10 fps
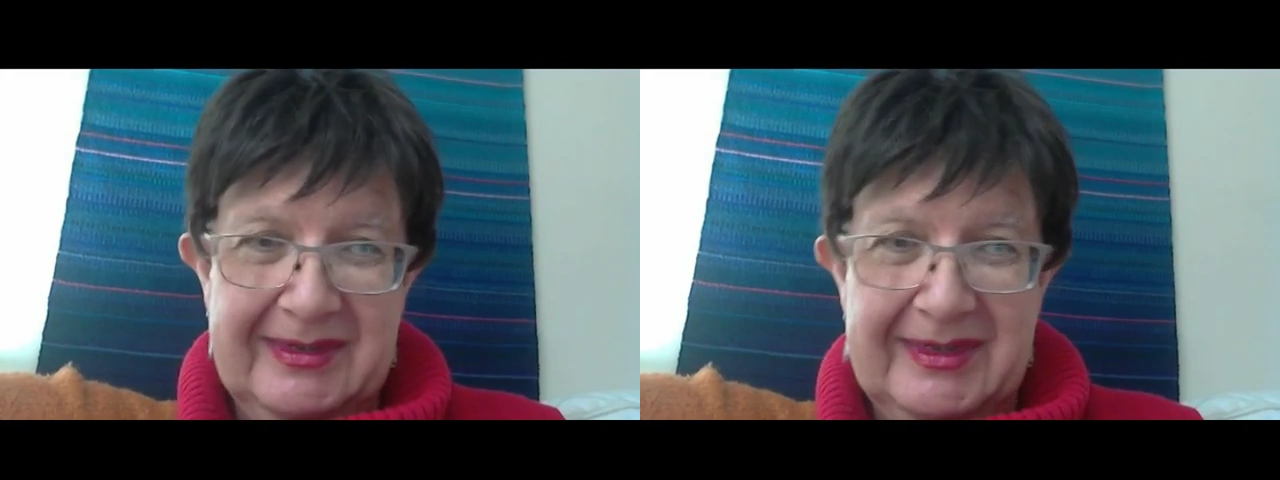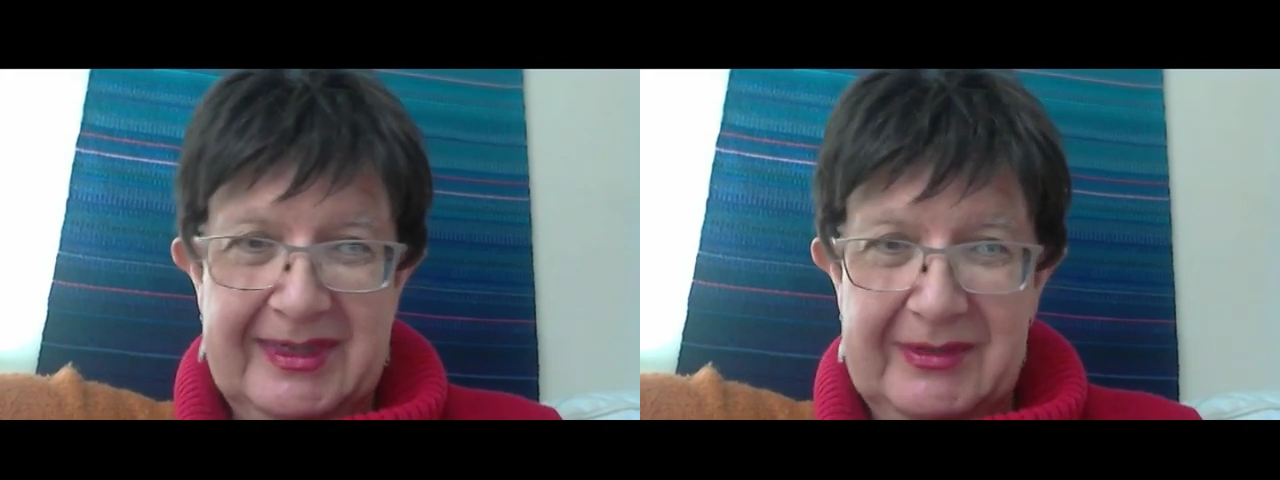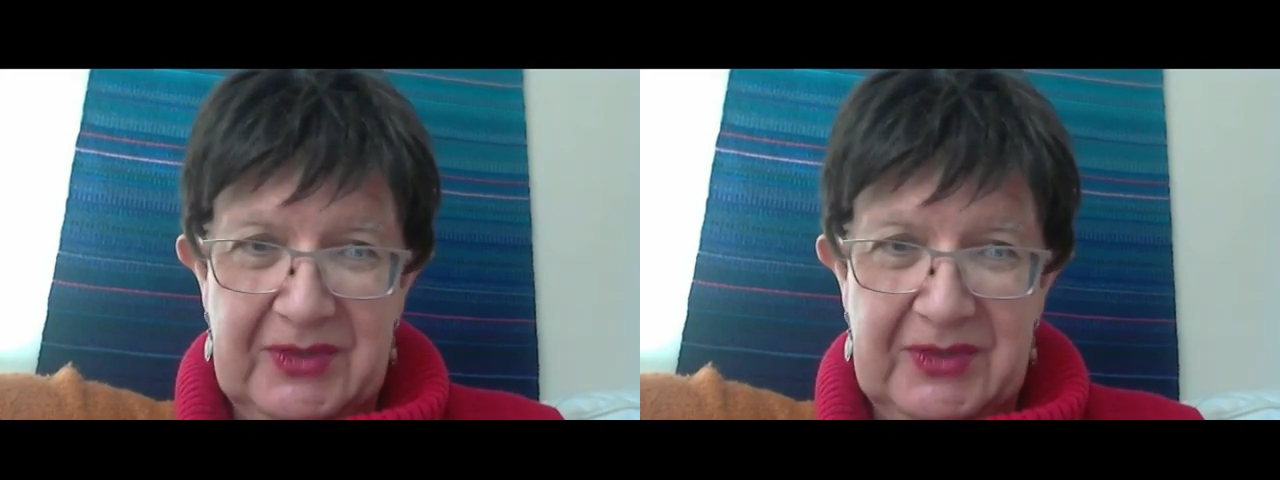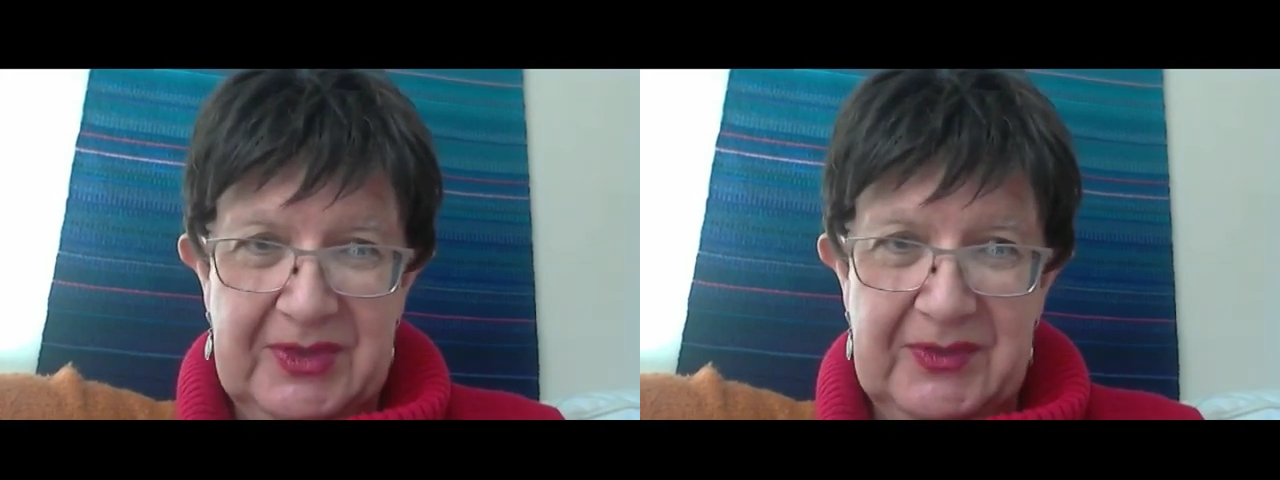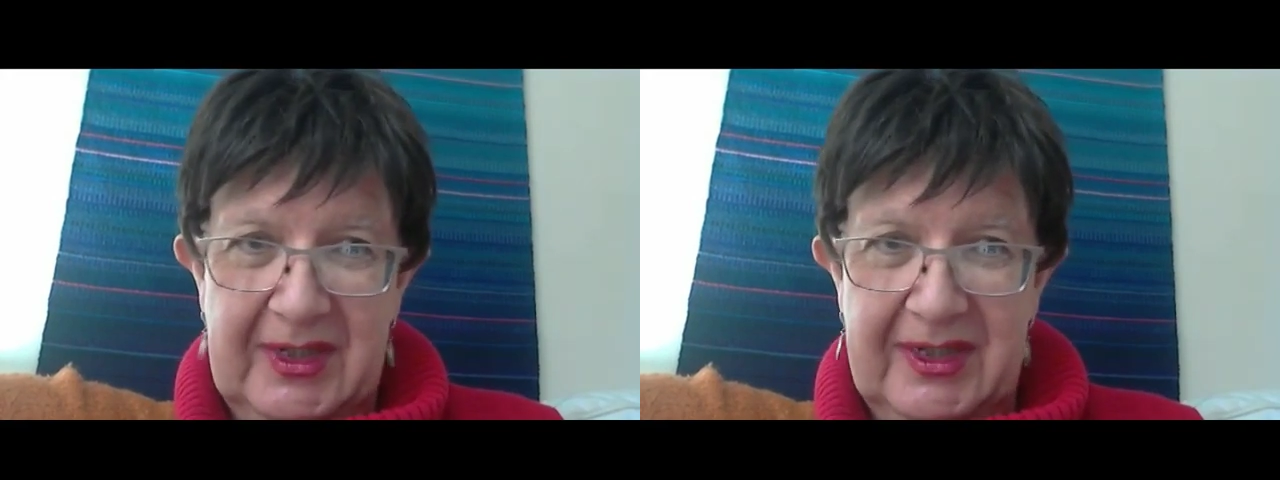
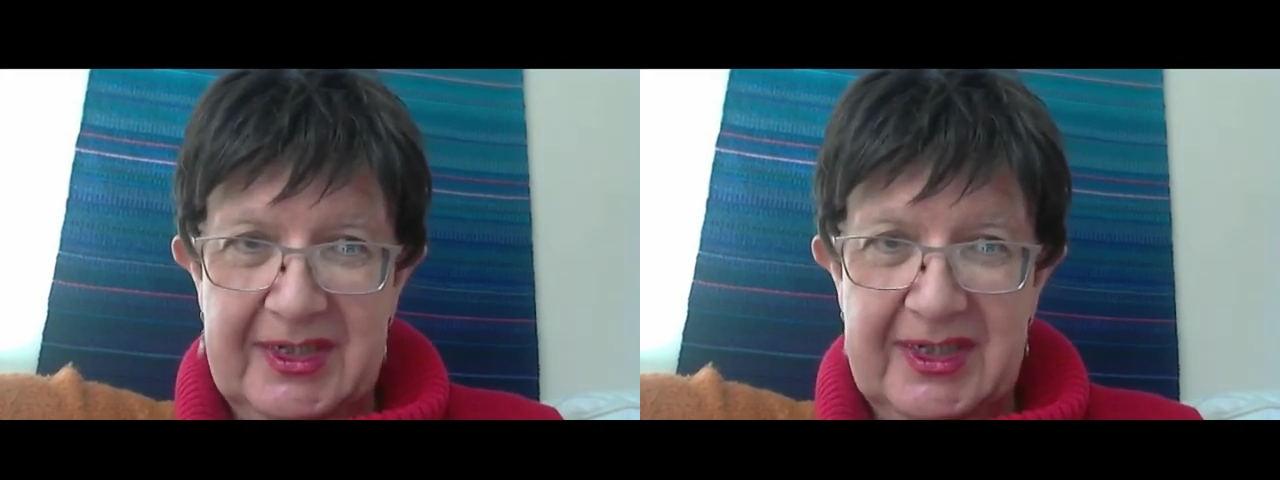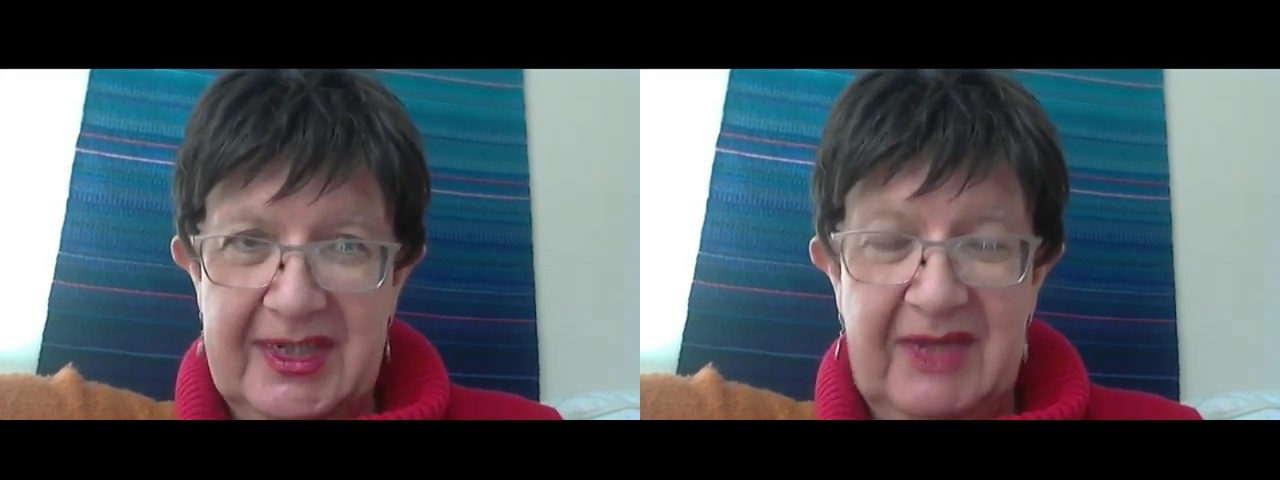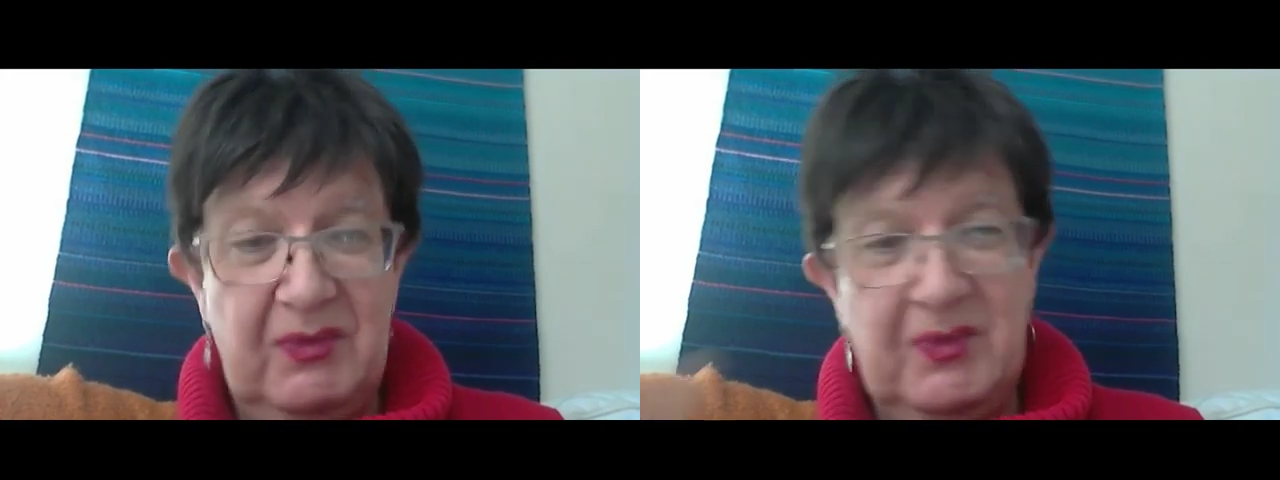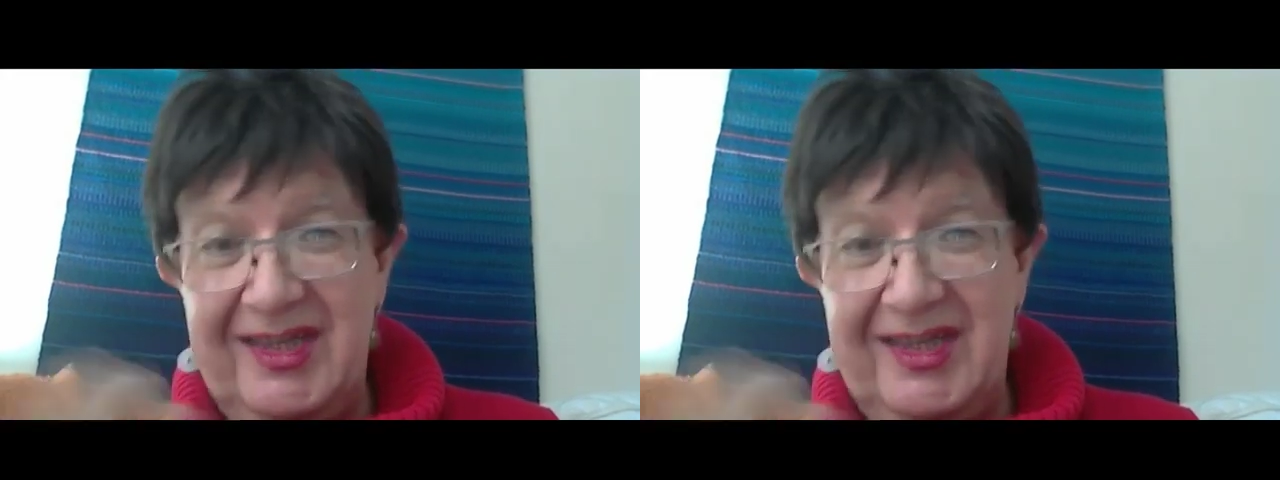a large extent, if you were